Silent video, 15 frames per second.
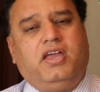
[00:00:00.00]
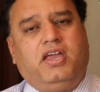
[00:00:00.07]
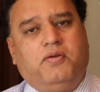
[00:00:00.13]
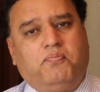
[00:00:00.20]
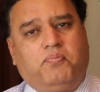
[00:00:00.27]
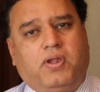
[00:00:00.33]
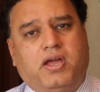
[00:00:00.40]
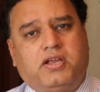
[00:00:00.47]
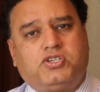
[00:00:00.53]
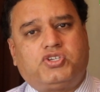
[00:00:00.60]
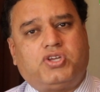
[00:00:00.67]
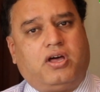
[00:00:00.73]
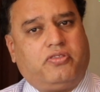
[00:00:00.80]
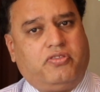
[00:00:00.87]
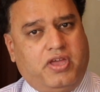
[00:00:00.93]
implants
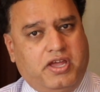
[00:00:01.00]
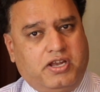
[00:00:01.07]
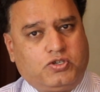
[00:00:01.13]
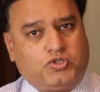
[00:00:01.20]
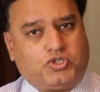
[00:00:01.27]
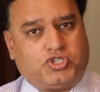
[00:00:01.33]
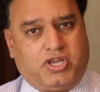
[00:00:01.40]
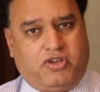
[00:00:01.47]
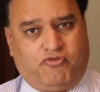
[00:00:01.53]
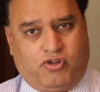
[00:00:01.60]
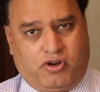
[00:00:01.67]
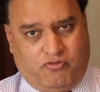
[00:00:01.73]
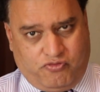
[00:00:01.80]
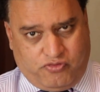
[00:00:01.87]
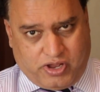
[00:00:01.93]
are there to stay for
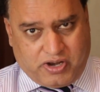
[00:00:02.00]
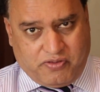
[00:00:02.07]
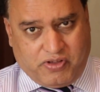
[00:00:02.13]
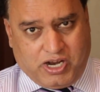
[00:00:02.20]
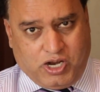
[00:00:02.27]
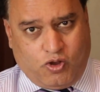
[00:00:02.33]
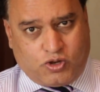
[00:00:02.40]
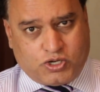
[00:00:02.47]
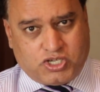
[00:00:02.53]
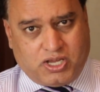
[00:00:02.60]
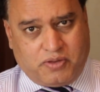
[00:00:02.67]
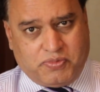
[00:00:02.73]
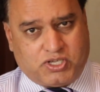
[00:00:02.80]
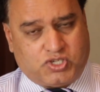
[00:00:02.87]
a very long time.